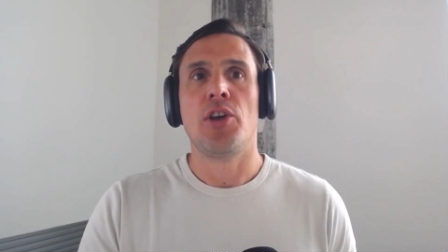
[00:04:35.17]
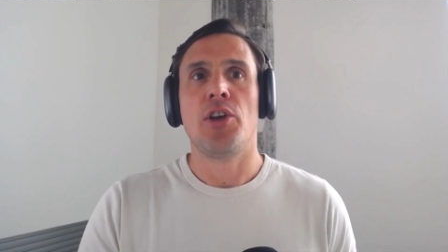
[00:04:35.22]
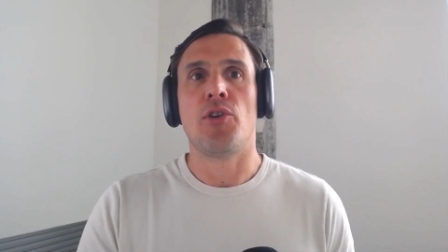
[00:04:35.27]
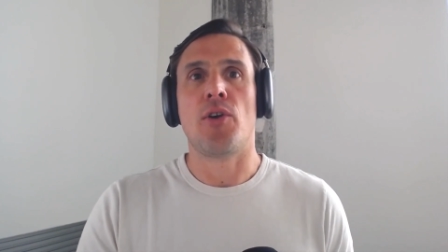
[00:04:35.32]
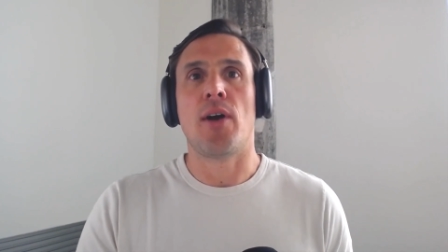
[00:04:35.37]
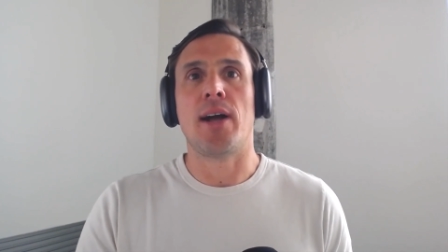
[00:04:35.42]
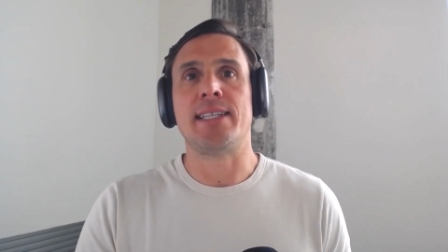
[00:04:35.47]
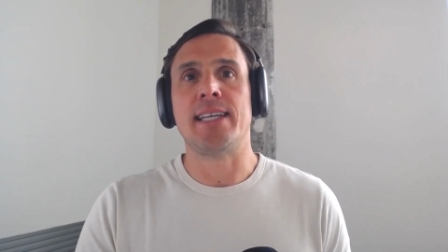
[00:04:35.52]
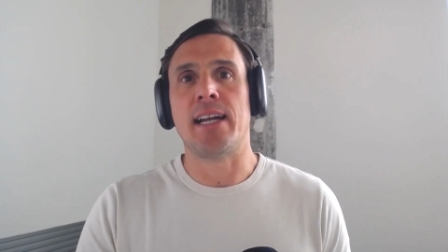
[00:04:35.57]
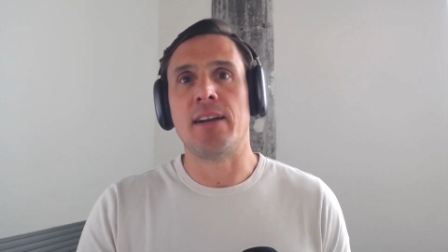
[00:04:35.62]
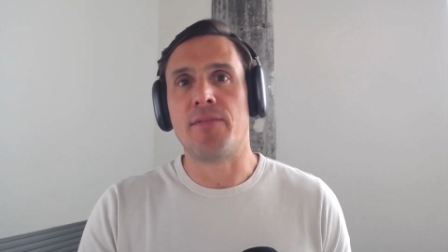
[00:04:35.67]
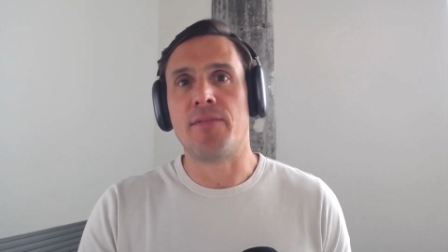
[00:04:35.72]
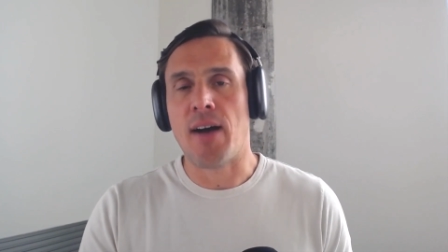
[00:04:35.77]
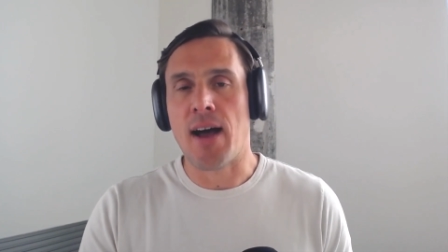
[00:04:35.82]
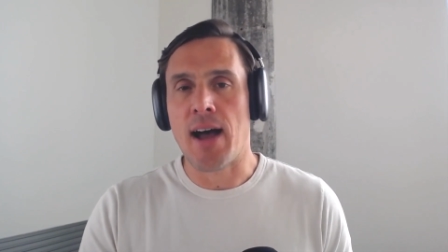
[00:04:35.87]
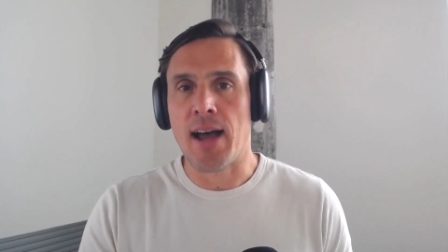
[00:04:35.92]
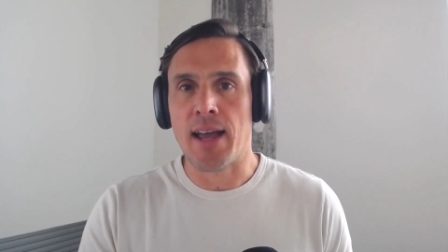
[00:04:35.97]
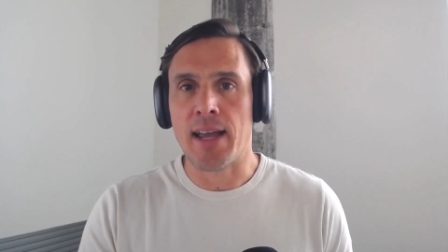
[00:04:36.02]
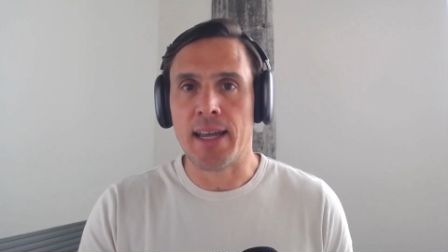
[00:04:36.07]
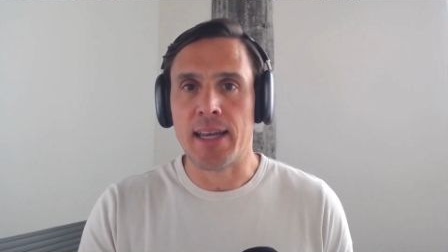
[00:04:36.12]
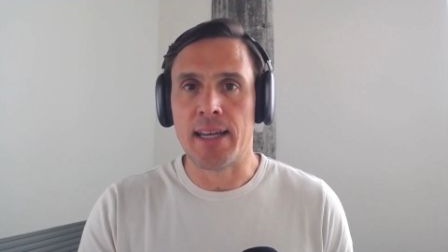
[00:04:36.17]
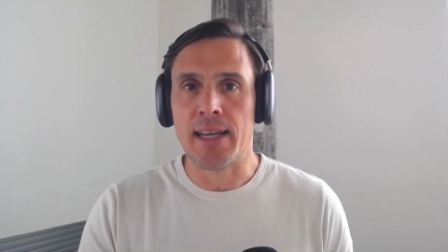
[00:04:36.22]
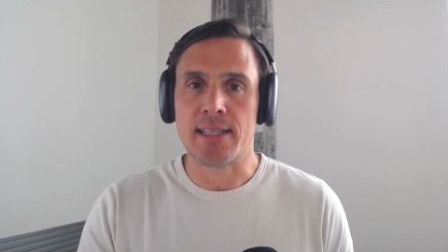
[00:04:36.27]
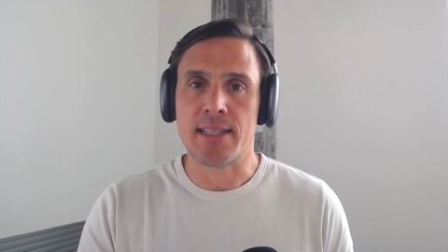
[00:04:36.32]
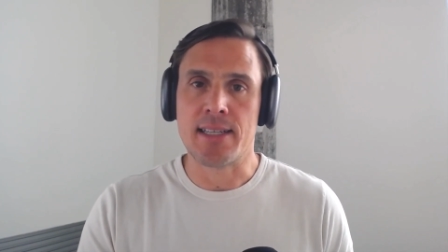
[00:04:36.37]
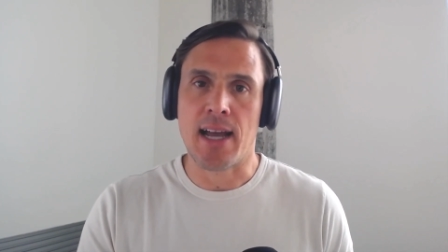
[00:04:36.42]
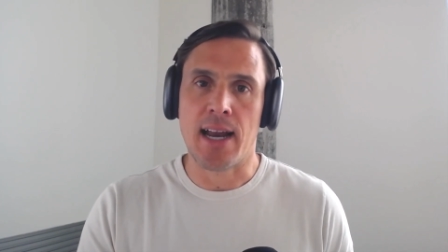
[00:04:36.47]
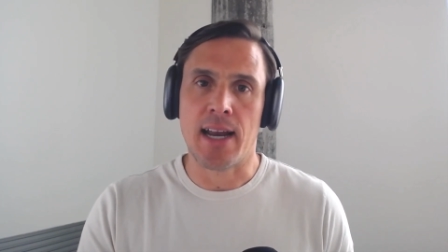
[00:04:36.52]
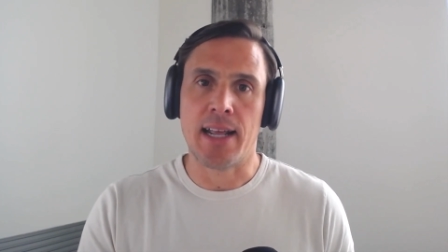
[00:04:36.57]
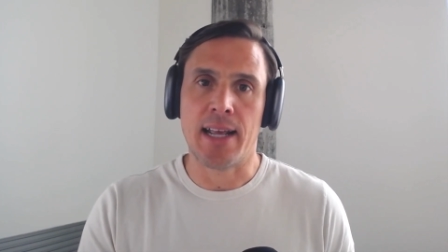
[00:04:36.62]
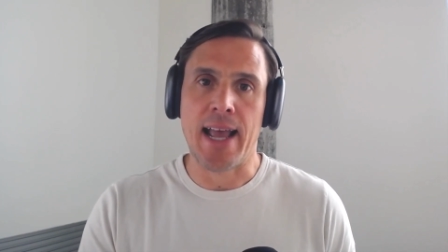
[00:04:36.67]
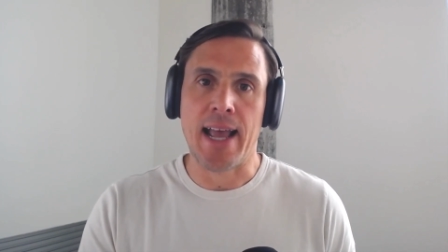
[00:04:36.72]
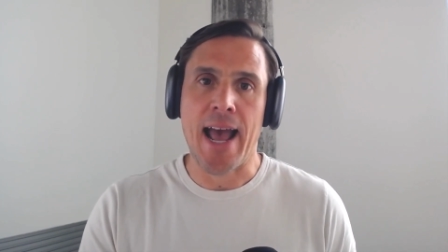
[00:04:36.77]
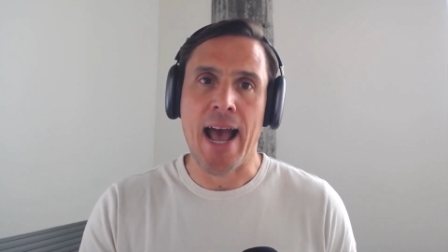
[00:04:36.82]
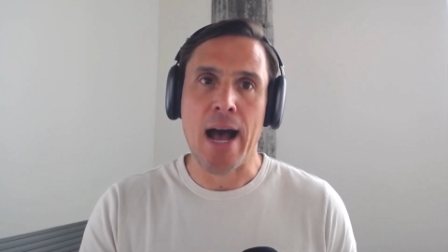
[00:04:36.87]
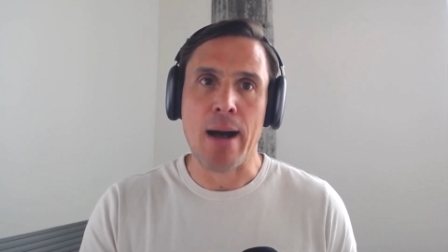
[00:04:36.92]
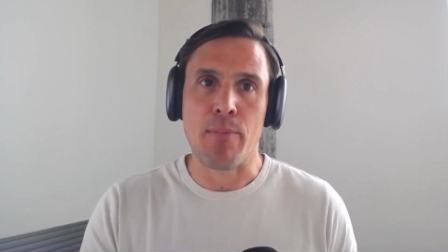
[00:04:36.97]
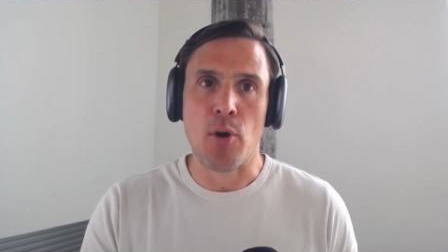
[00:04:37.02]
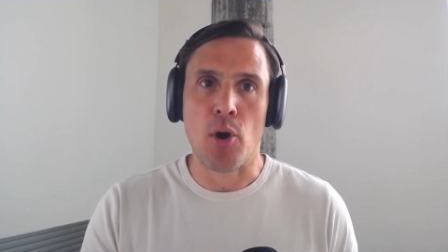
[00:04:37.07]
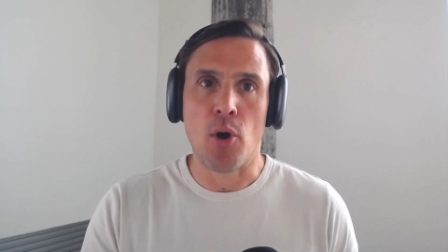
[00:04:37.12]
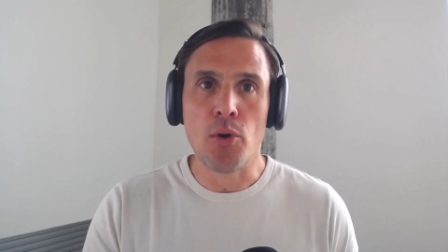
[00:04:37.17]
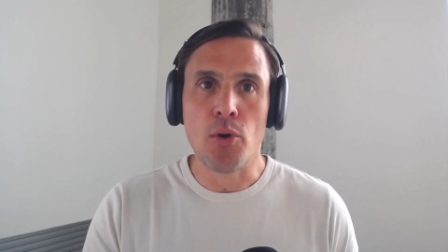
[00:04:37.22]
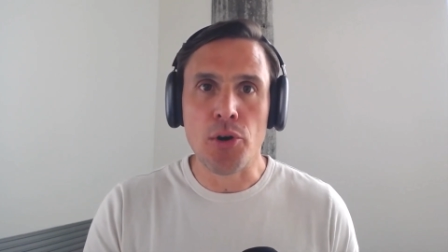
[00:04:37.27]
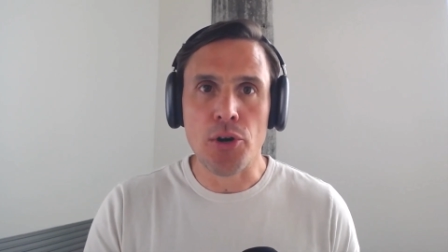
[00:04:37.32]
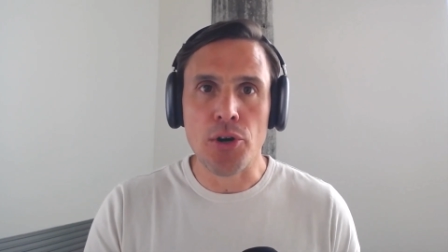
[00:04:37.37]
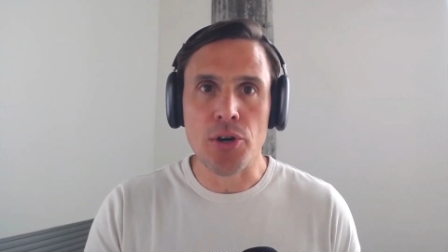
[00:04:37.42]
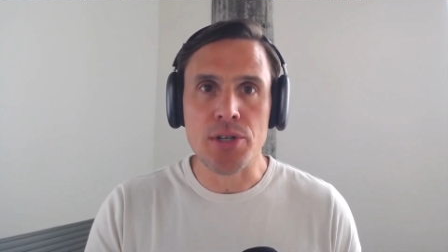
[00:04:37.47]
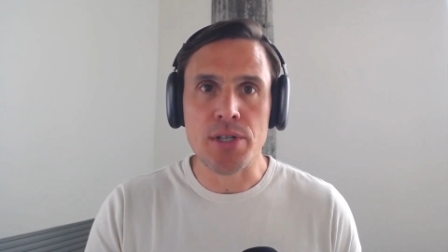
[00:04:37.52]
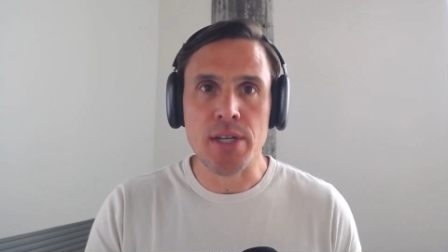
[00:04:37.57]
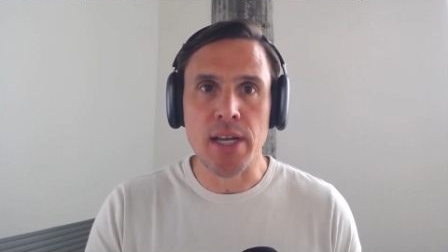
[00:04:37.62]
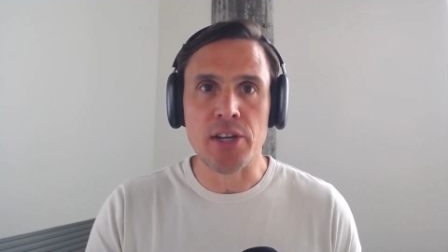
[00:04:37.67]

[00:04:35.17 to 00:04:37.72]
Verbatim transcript: You're identifying and assigning app owners,